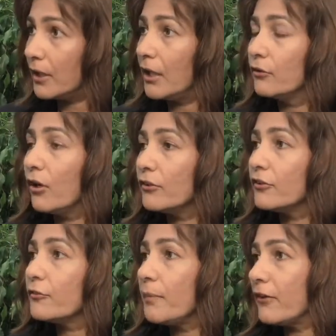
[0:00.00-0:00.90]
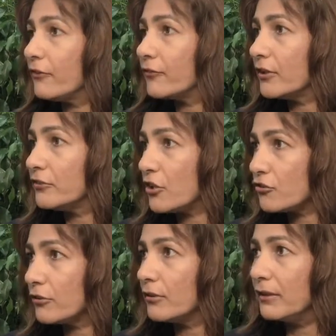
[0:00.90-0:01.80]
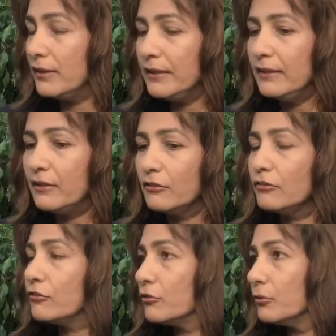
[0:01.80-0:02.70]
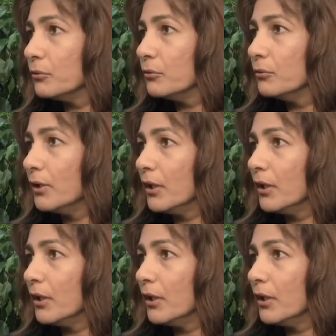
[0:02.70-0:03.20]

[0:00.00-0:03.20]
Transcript: and not just passive congestion leading to